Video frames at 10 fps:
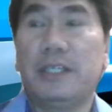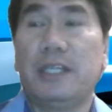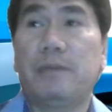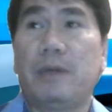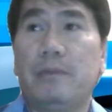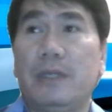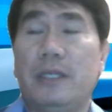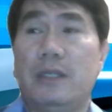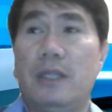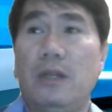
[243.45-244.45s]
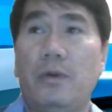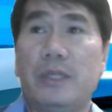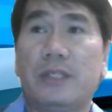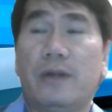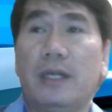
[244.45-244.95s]
from the
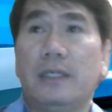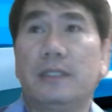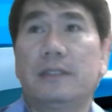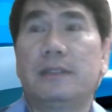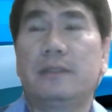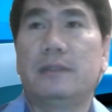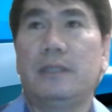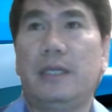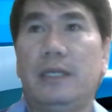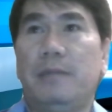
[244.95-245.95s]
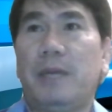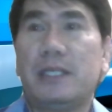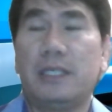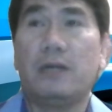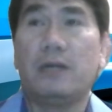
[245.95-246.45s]
lowest rank and
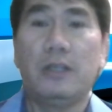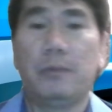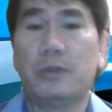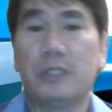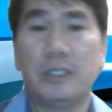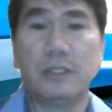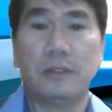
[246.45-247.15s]
passing all the positions.